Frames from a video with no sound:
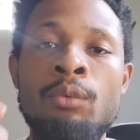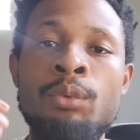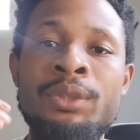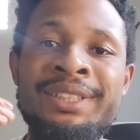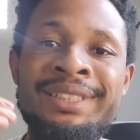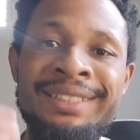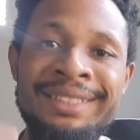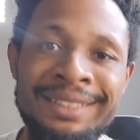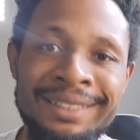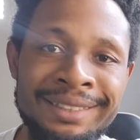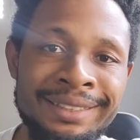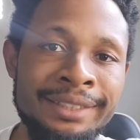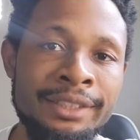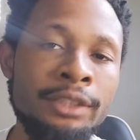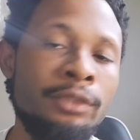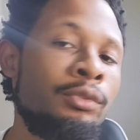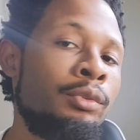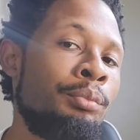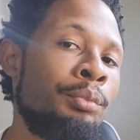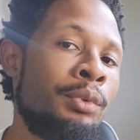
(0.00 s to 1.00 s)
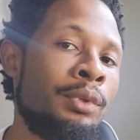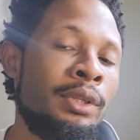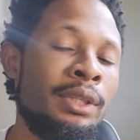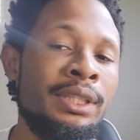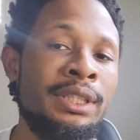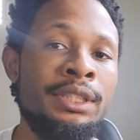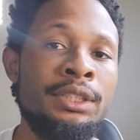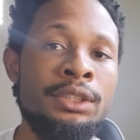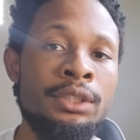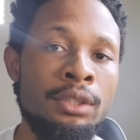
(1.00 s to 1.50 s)
And we need to hear from you
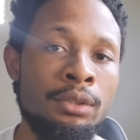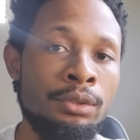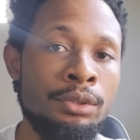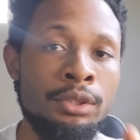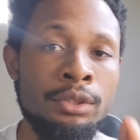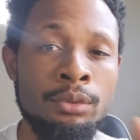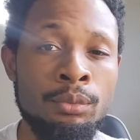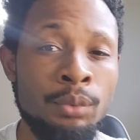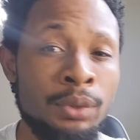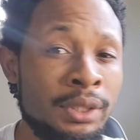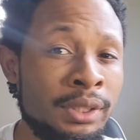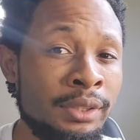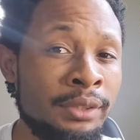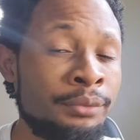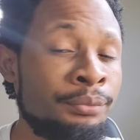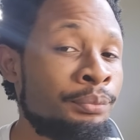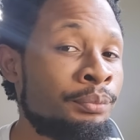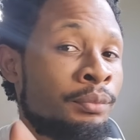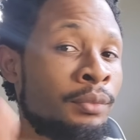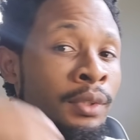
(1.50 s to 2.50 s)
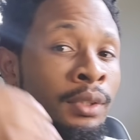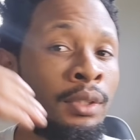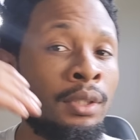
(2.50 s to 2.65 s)
on the East Coast as well.